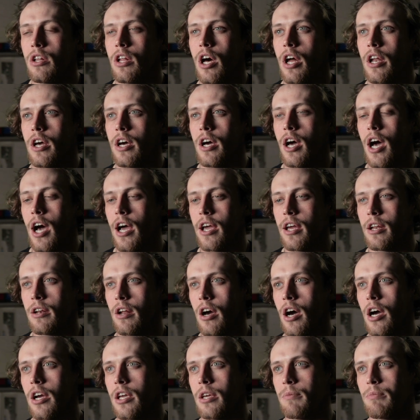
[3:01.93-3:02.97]
a lot of
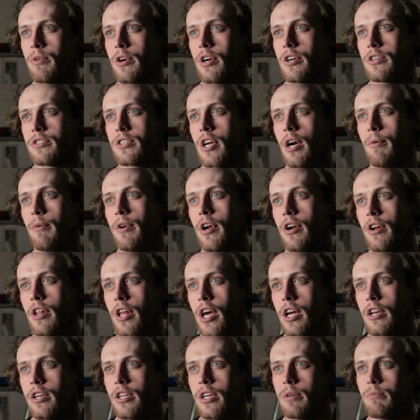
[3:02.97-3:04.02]
high-end hockey players coming out
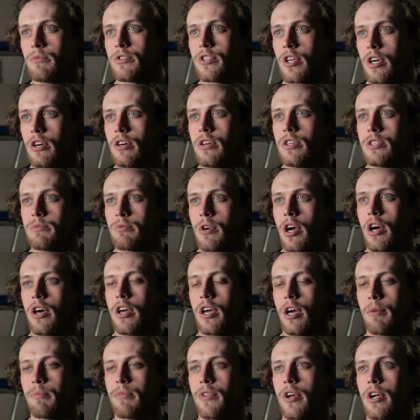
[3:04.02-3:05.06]
of that team. So it's
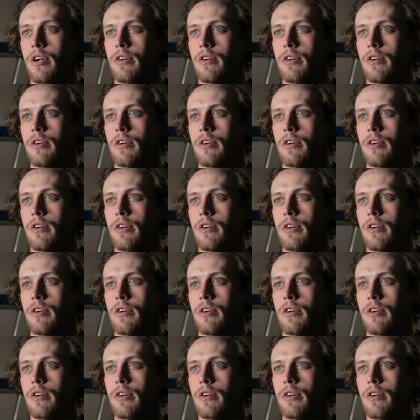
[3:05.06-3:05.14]
probably up